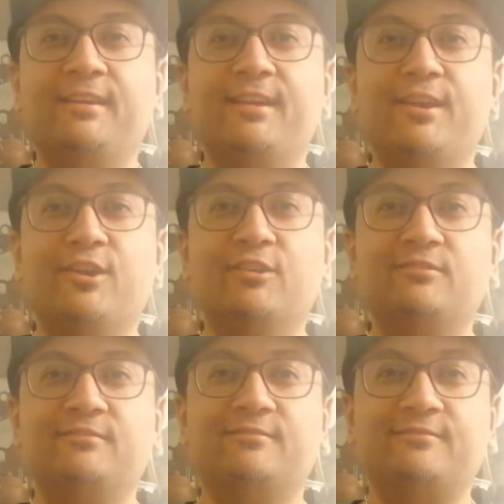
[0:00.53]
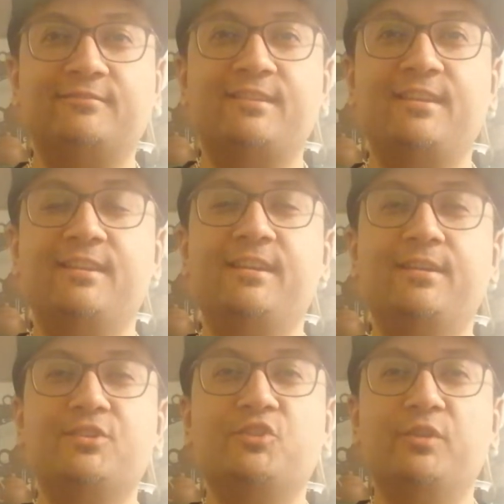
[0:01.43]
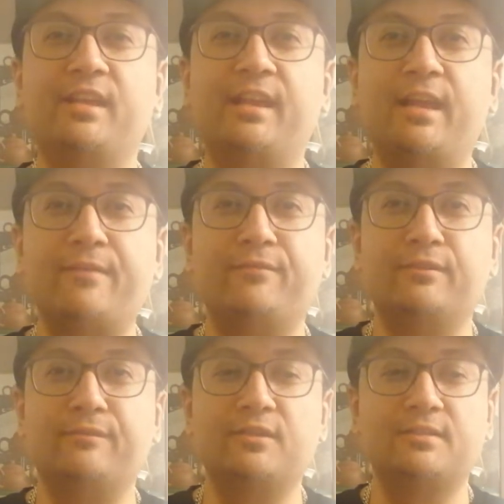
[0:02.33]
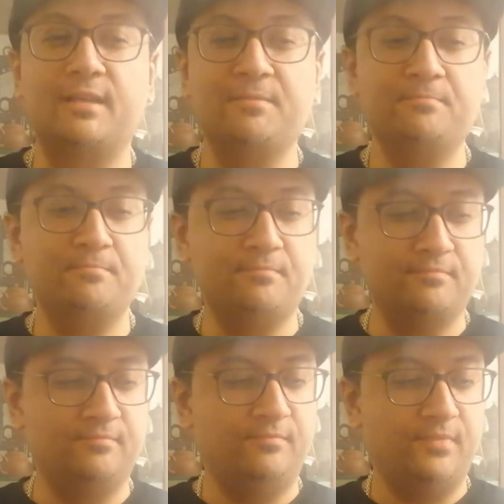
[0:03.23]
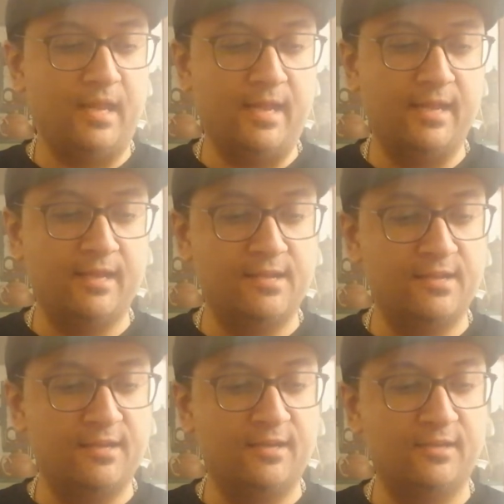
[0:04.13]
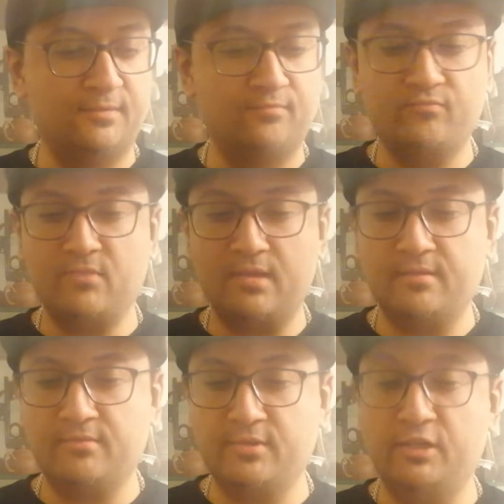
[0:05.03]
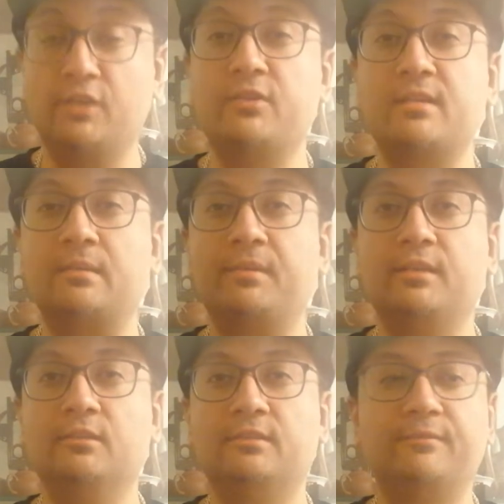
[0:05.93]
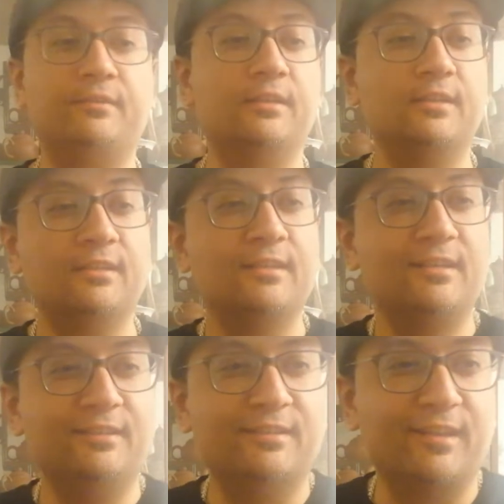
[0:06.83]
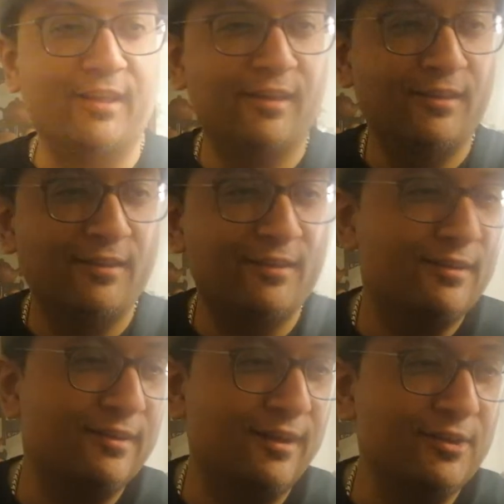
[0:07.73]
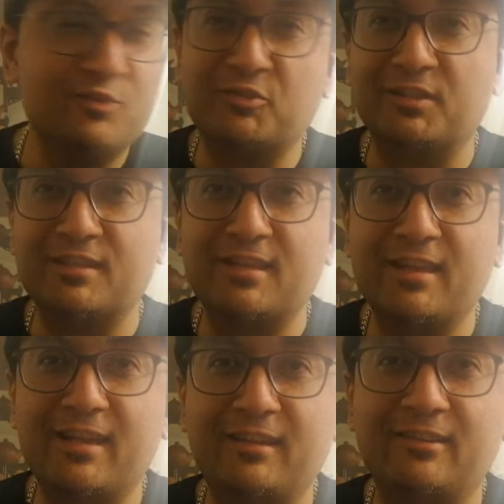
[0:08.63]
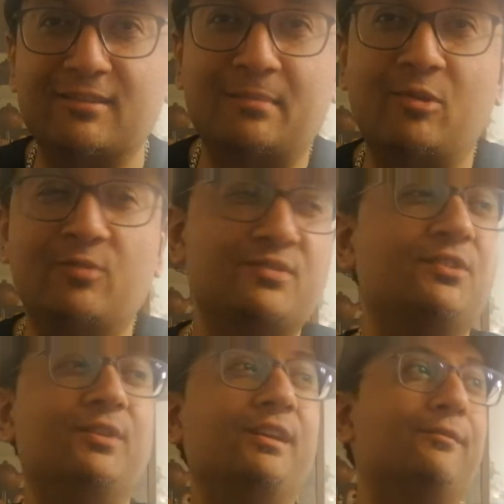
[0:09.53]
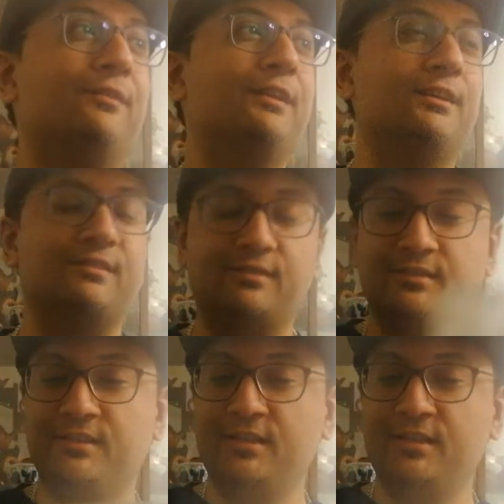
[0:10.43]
Hey y'all, shooting at night for the first time, and gonna try something a little different today. I usually say that because I'm always doing different things.